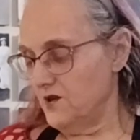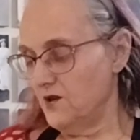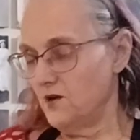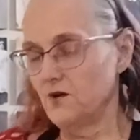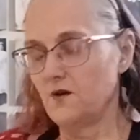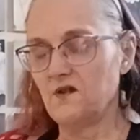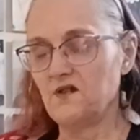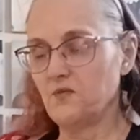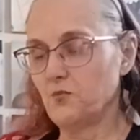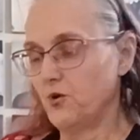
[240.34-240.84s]

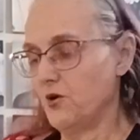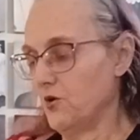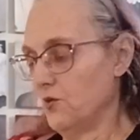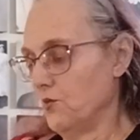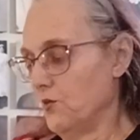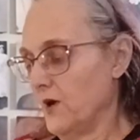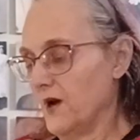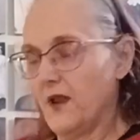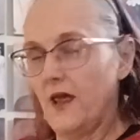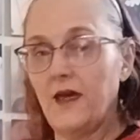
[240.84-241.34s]
do is put
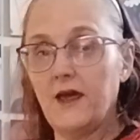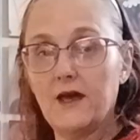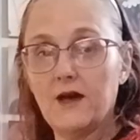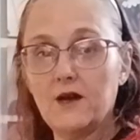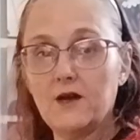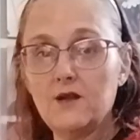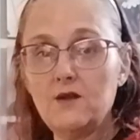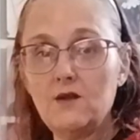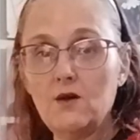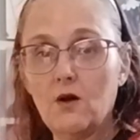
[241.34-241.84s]
one
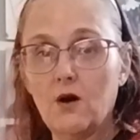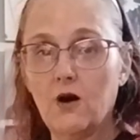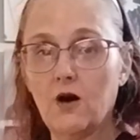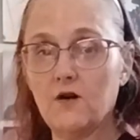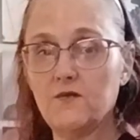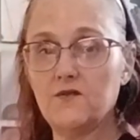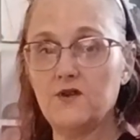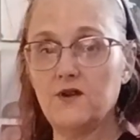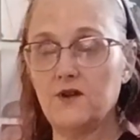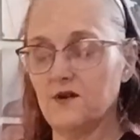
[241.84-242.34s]
hand
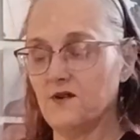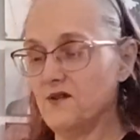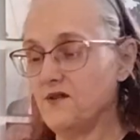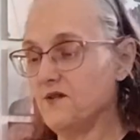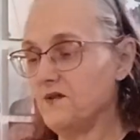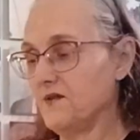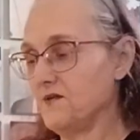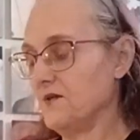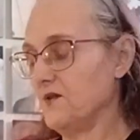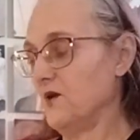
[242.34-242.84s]
off to
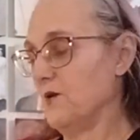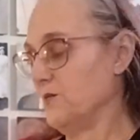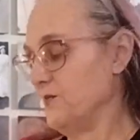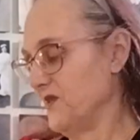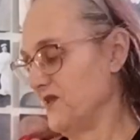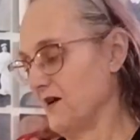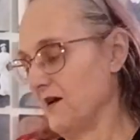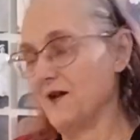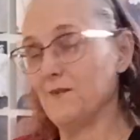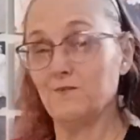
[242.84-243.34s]

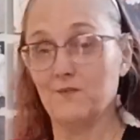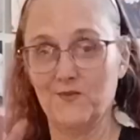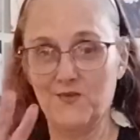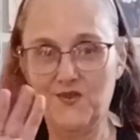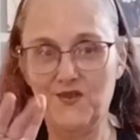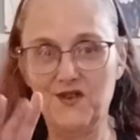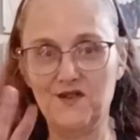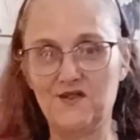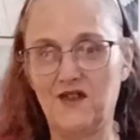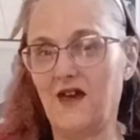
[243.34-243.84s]

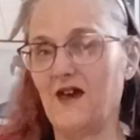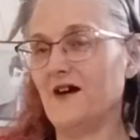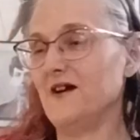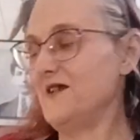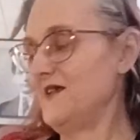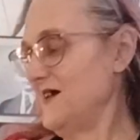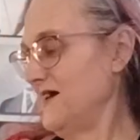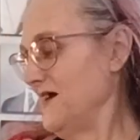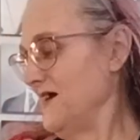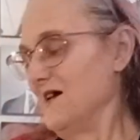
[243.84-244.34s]
this
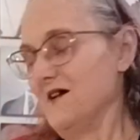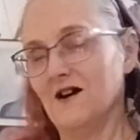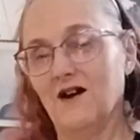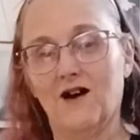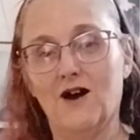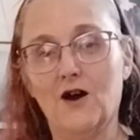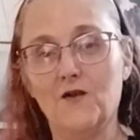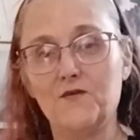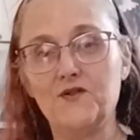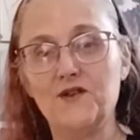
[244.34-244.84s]
hand
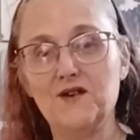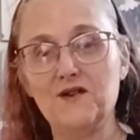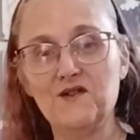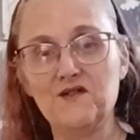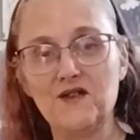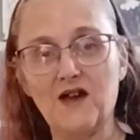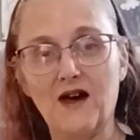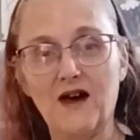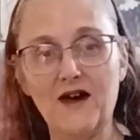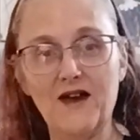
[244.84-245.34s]
off to your
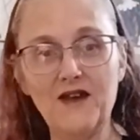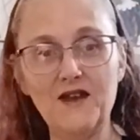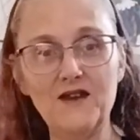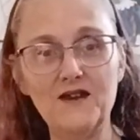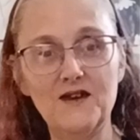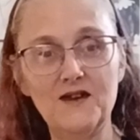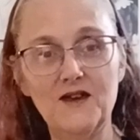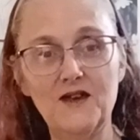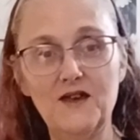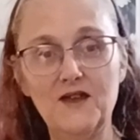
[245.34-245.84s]
side.
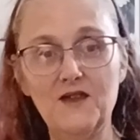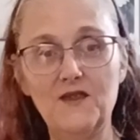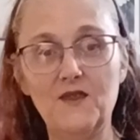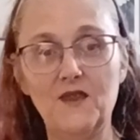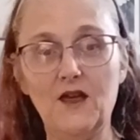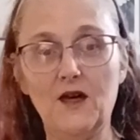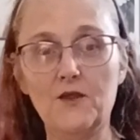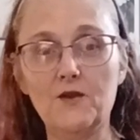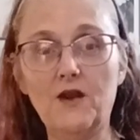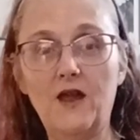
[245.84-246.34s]

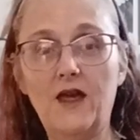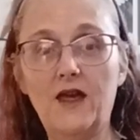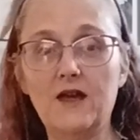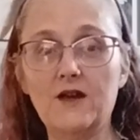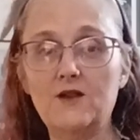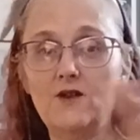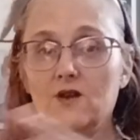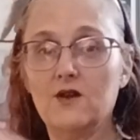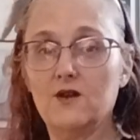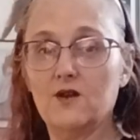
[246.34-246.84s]
The other
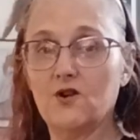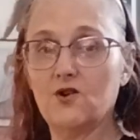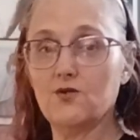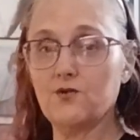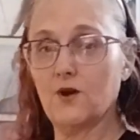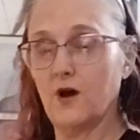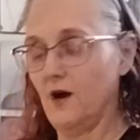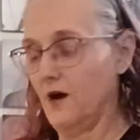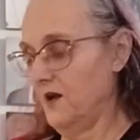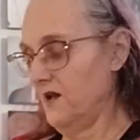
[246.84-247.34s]
hand you're going to
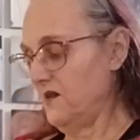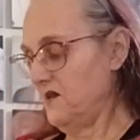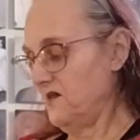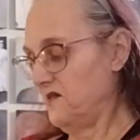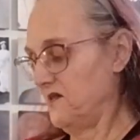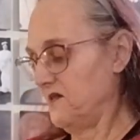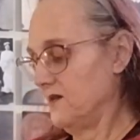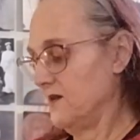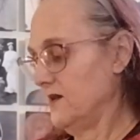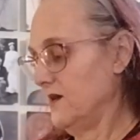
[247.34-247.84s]

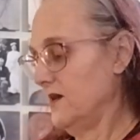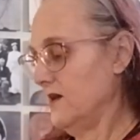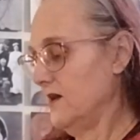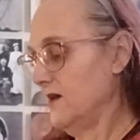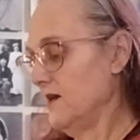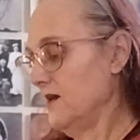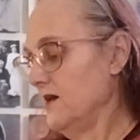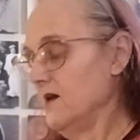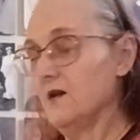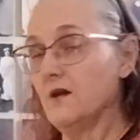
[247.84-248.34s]
cross,
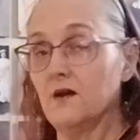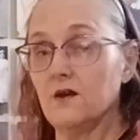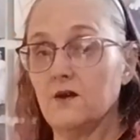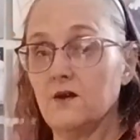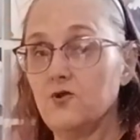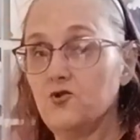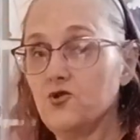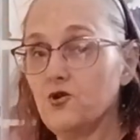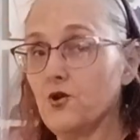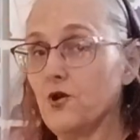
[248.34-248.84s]

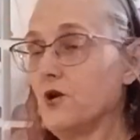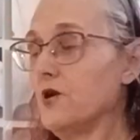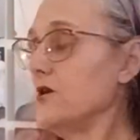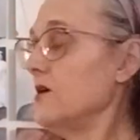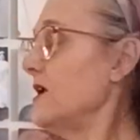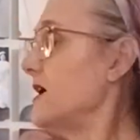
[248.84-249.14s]
turn,